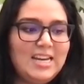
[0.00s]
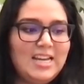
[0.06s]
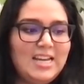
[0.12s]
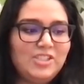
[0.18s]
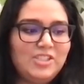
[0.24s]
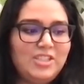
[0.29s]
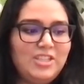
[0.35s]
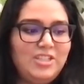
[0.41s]
and
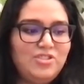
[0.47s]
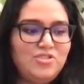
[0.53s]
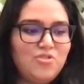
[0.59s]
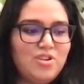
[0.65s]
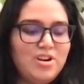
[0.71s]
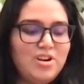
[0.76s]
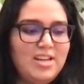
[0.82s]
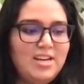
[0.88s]
actually
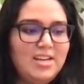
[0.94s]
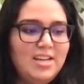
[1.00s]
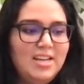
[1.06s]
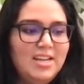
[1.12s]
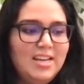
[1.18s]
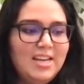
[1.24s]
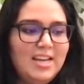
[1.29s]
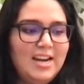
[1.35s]
Jordan
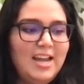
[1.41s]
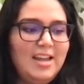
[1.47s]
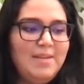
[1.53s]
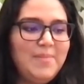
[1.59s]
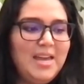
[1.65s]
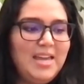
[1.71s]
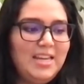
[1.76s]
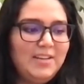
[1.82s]
and
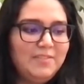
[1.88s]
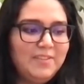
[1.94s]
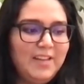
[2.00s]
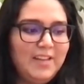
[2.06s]
I met in